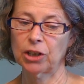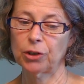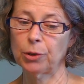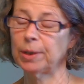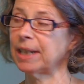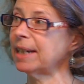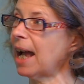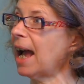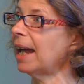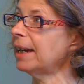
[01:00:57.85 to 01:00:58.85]
to
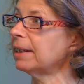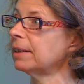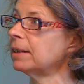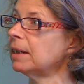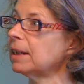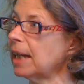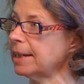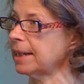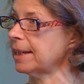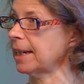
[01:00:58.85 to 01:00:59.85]
deny
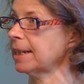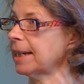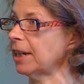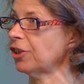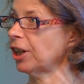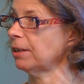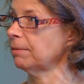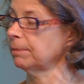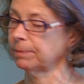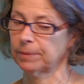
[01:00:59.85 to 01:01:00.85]
license extension.
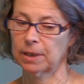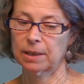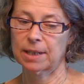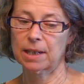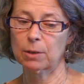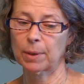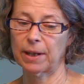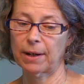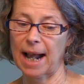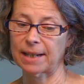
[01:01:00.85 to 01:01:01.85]
So this is when
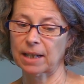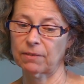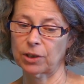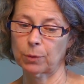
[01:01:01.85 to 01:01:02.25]
they were asking for